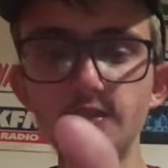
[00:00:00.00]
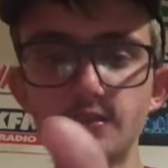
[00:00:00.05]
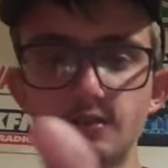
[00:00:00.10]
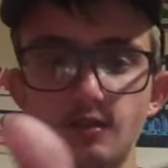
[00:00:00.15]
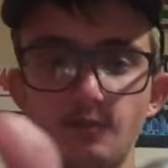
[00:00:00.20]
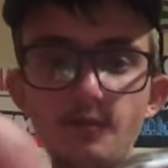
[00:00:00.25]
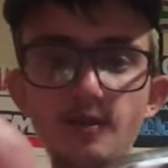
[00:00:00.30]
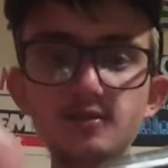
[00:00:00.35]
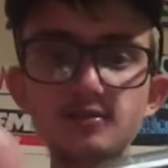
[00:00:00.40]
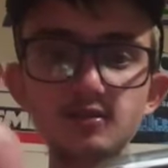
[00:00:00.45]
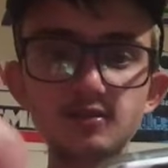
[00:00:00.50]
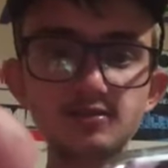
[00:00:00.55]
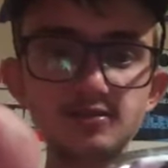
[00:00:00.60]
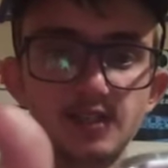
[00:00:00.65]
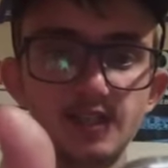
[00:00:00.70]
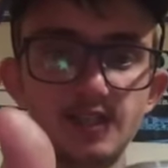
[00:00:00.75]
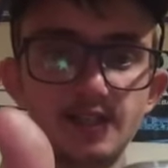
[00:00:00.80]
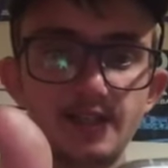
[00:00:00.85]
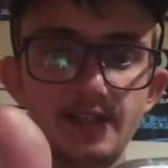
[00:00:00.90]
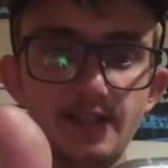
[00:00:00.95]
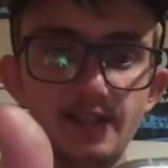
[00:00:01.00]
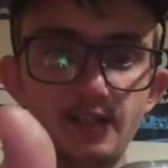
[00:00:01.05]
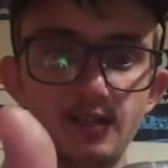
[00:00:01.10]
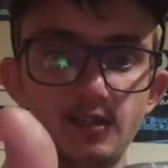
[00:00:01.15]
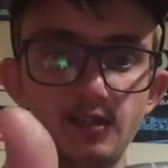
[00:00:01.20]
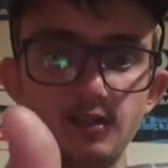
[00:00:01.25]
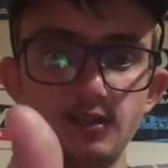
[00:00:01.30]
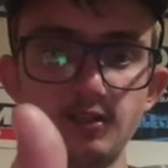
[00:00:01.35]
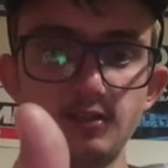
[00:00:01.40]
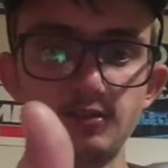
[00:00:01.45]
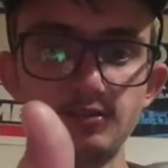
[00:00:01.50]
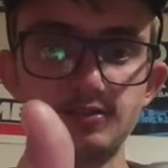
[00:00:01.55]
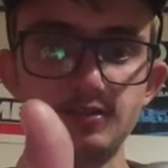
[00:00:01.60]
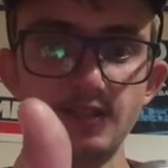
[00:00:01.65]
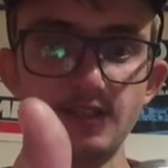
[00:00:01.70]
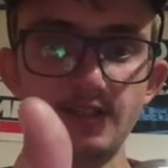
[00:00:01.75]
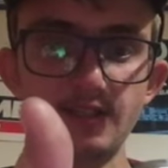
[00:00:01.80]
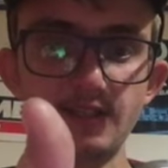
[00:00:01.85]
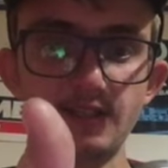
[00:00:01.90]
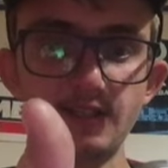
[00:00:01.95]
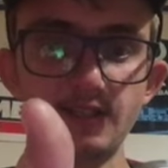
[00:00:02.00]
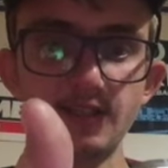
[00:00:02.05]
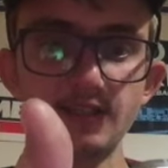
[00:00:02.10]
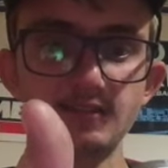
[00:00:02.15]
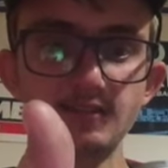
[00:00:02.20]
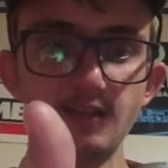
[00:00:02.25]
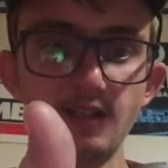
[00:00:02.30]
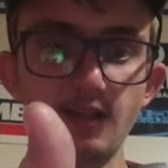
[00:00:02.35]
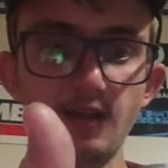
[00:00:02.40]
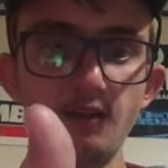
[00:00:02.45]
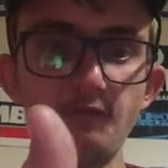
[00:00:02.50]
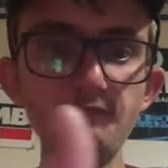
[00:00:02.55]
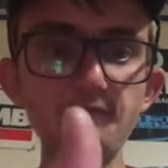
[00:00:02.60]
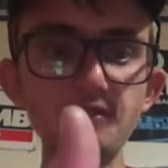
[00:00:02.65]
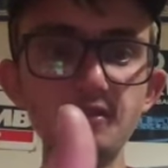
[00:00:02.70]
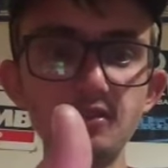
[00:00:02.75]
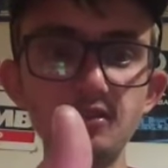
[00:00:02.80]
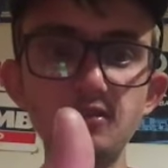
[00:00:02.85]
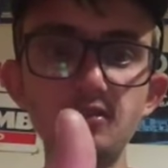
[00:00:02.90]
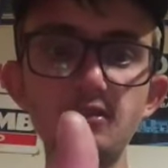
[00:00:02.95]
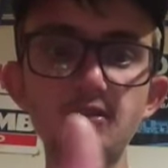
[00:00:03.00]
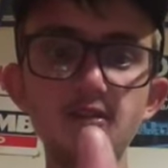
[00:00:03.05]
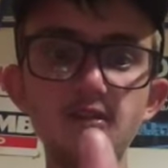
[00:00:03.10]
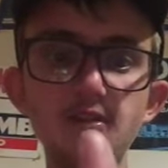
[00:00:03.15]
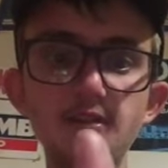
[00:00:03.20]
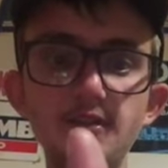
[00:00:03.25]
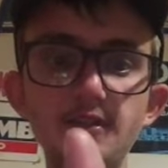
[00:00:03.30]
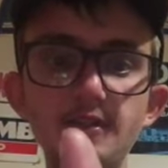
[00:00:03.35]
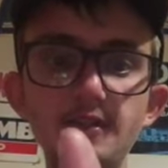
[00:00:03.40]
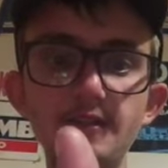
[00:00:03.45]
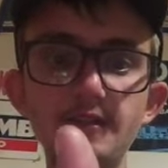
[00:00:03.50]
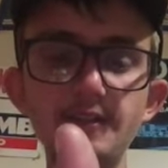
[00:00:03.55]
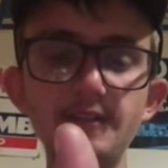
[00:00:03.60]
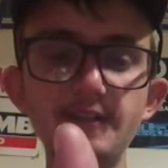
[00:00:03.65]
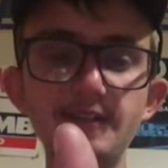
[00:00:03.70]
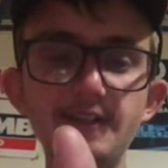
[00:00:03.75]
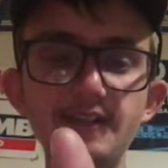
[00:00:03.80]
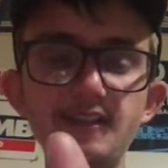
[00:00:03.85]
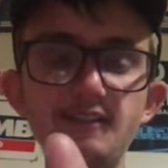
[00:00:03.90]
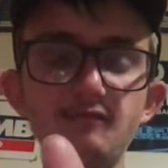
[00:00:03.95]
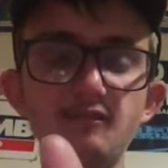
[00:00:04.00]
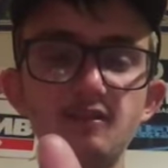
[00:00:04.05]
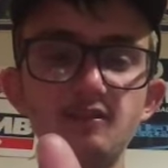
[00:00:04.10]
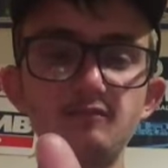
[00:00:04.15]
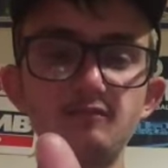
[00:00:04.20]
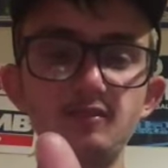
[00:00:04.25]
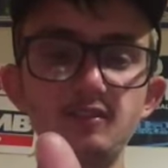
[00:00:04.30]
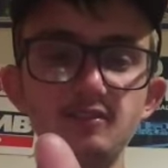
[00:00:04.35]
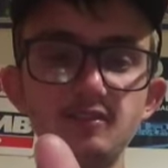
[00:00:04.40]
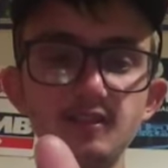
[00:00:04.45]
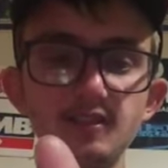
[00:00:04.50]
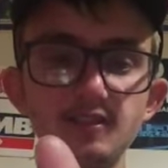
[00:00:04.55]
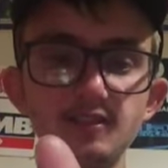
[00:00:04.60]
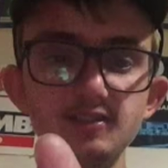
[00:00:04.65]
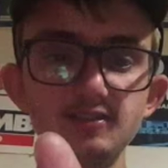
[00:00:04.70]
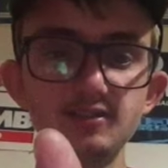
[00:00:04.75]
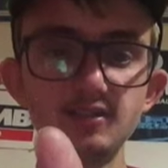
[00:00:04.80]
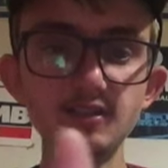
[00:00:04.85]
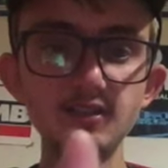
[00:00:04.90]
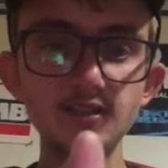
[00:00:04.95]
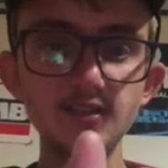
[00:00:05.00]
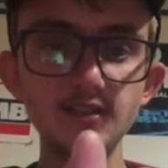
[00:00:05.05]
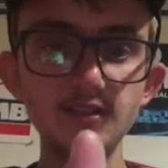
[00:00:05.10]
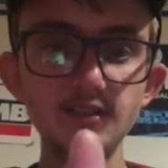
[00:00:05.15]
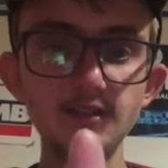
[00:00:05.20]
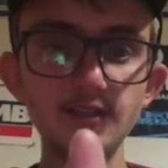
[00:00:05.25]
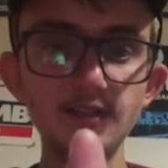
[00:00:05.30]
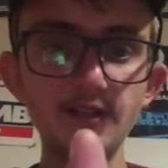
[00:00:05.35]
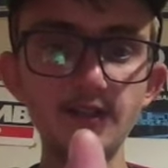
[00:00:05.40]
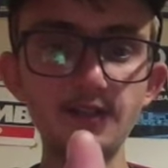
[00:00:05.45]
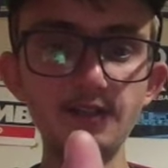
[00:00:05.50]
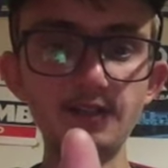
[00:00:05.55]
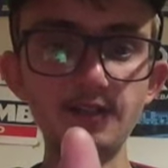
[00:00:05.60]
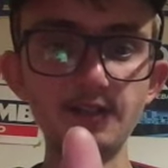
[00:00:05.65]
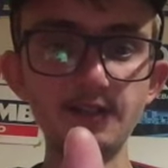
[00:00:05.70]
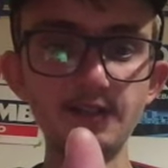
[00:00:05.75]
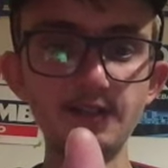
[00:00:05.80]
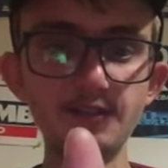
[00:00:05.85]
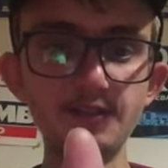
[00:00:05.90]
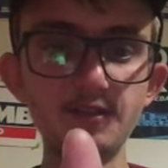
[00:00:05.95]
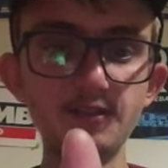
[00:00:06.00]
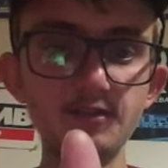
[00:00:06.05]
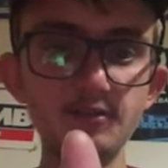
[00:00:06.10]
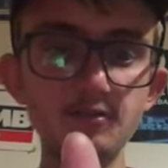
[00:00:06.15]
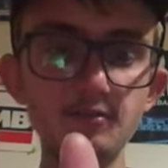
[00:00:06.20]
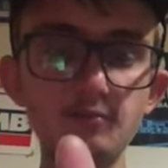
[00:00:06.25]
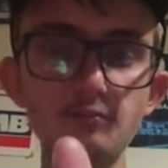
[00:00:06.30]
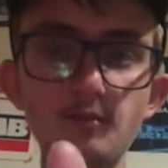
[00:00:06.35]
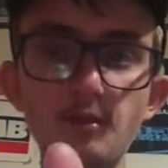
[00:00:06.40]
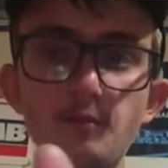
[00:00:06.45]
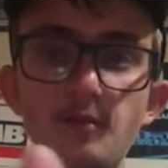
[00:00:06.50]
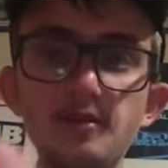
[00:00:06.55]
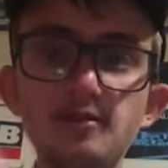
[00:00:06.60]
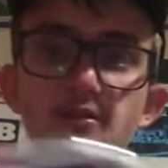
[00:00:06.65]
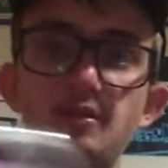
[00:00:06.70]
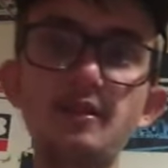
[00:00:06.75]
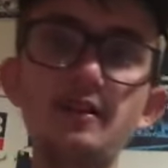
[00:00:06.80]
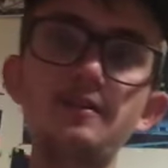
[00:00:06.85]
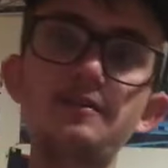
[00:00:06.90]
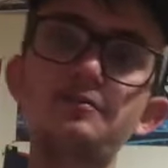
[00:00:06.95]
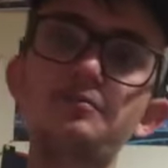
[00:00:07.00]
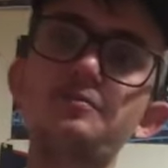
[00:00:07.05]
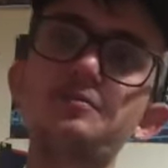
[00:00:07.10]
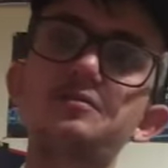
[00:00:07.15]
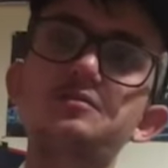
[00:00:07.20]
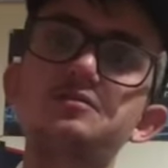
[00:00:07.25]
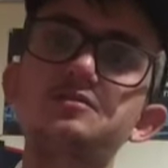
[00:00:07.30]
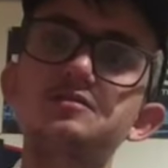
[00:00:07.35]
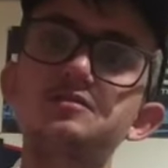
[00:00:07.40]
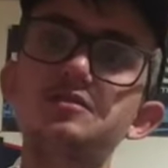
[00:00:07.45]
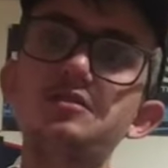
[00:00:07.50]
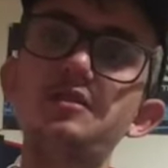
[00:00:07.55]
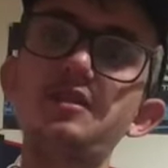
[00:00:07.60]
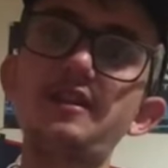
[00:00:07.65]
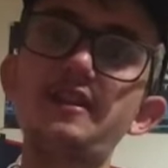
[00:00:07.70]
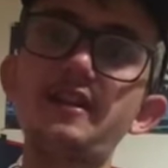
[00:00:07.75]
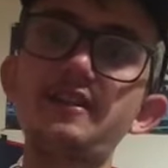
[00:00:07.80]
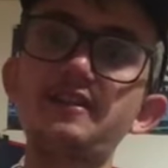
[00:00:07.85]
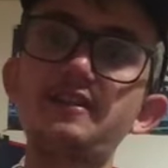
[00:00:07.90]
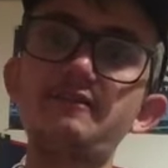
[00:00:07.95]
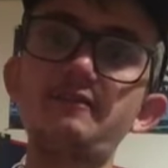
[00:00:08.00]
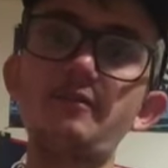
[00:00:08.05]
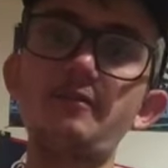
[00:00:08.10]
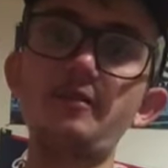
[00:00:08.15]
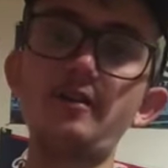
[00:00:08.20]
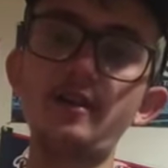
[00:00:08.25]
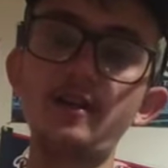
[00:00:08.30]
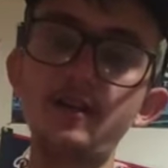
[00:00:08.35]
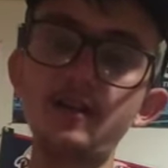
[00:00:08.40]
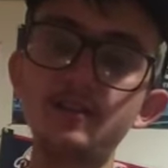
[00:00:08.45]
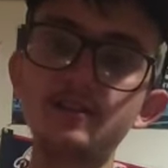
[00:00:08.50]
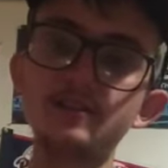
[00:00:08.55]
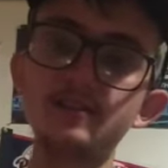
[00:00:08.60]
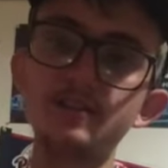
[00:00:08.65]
Mets are sending Kessa Alfreda, Anyway Rodriguez, and the Mets are getting silly cages from us.